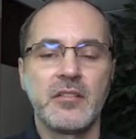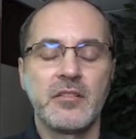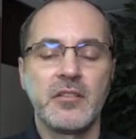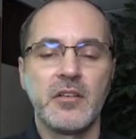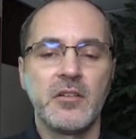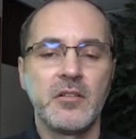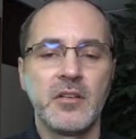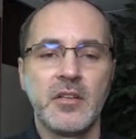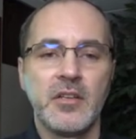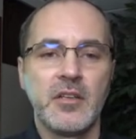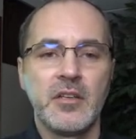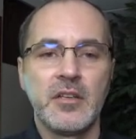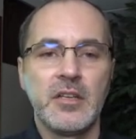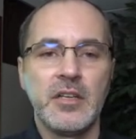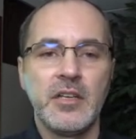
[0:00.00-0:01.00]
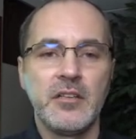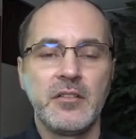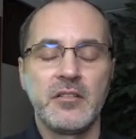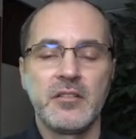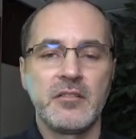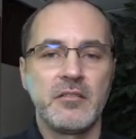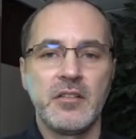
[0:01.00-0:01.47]
So
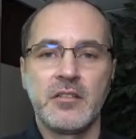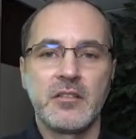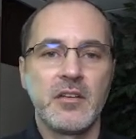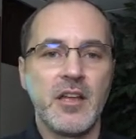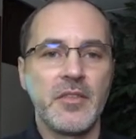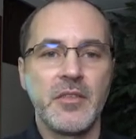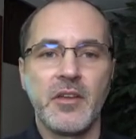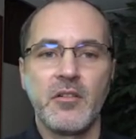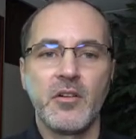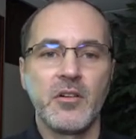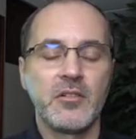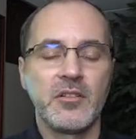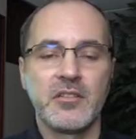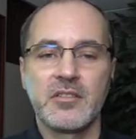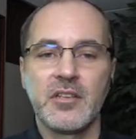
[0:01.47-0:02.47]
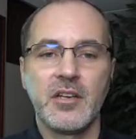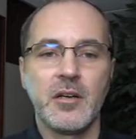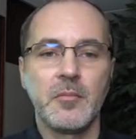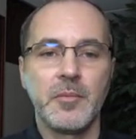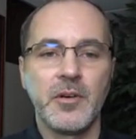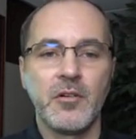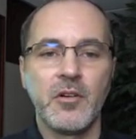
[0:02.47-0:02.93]
it's not that hard to set
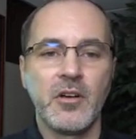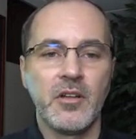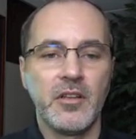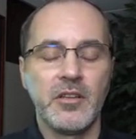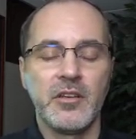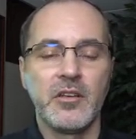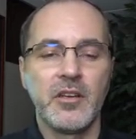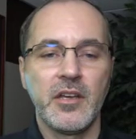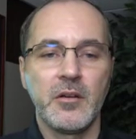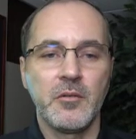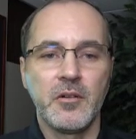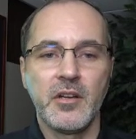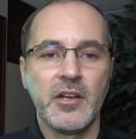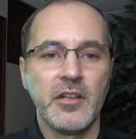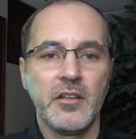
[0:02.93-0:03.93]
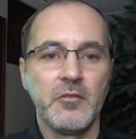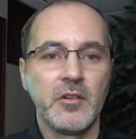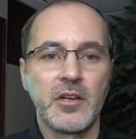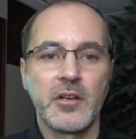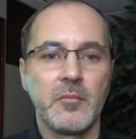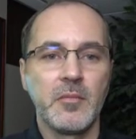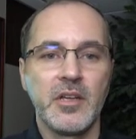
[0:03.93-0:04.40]
up at all, and I would highly
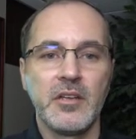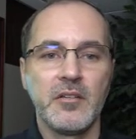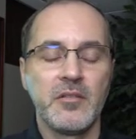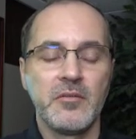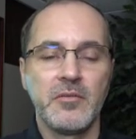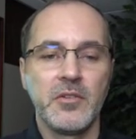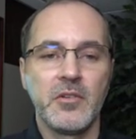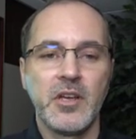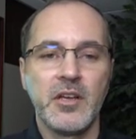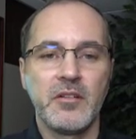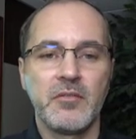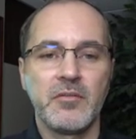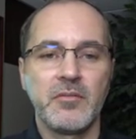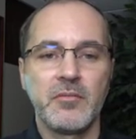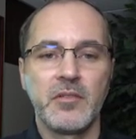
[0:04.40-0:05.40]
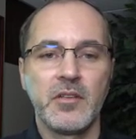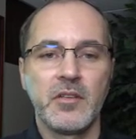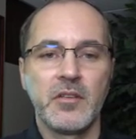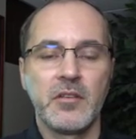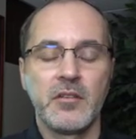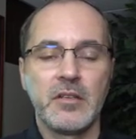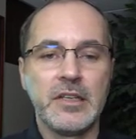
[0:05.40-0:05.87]
recommend, if you have
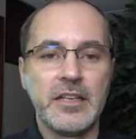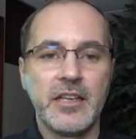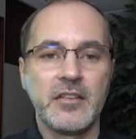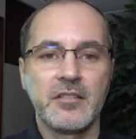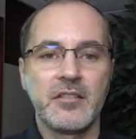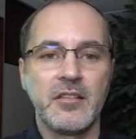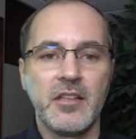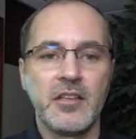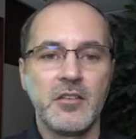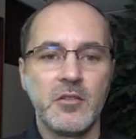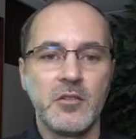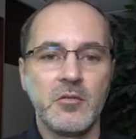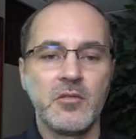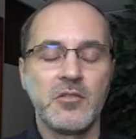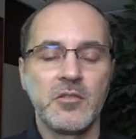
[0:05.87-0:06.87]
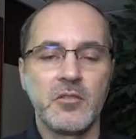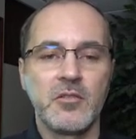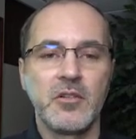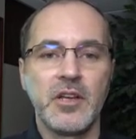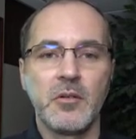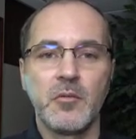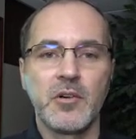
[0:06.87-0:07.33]
guests that use your
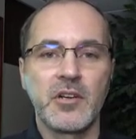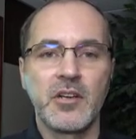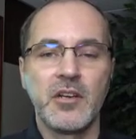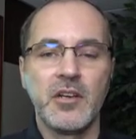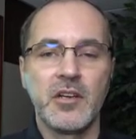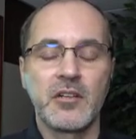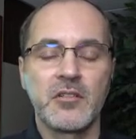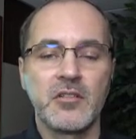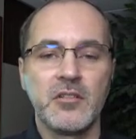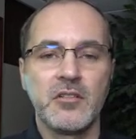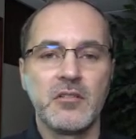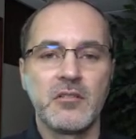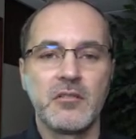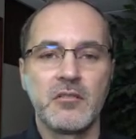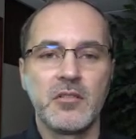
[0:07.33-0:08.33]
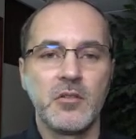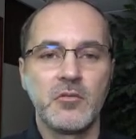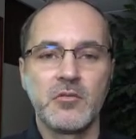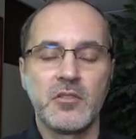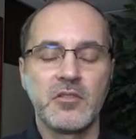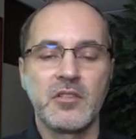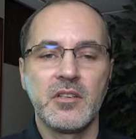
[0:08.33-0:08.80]
network connection, don't
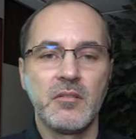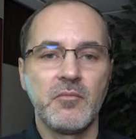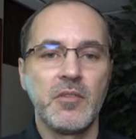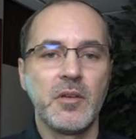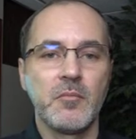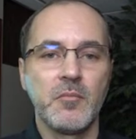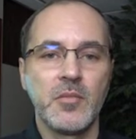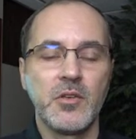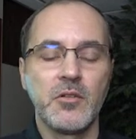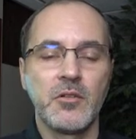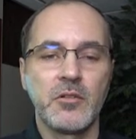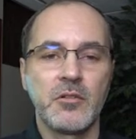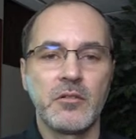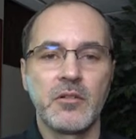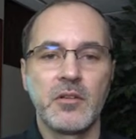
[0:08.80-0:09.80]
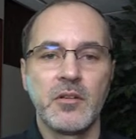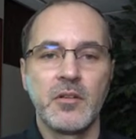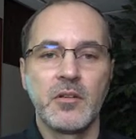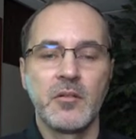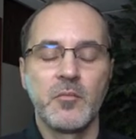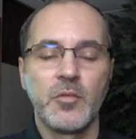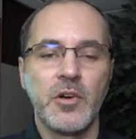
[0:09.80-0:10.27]
just give them your
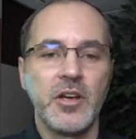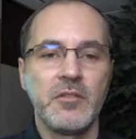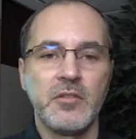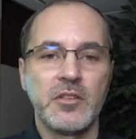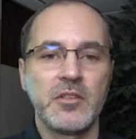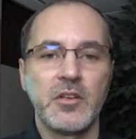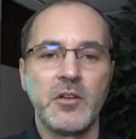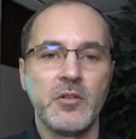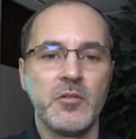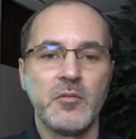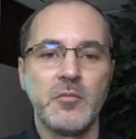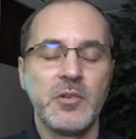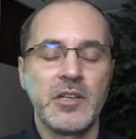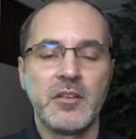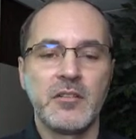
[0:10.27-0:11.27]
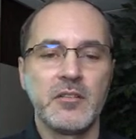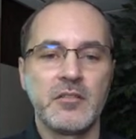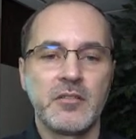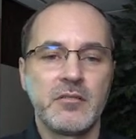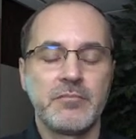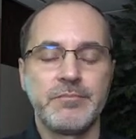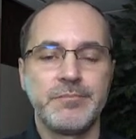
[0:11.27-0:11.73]
private code,
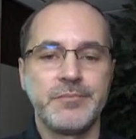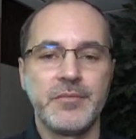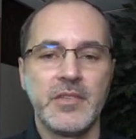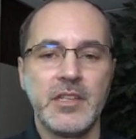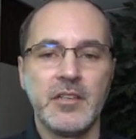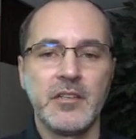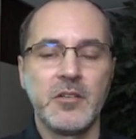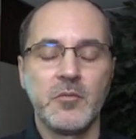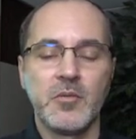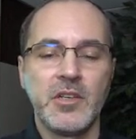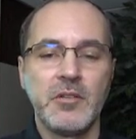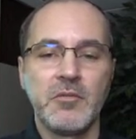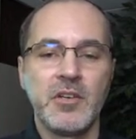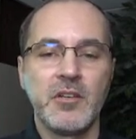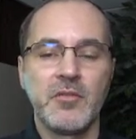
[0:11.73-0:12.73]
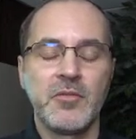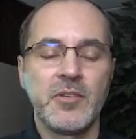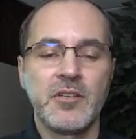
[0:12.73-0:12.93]
because you don't, even if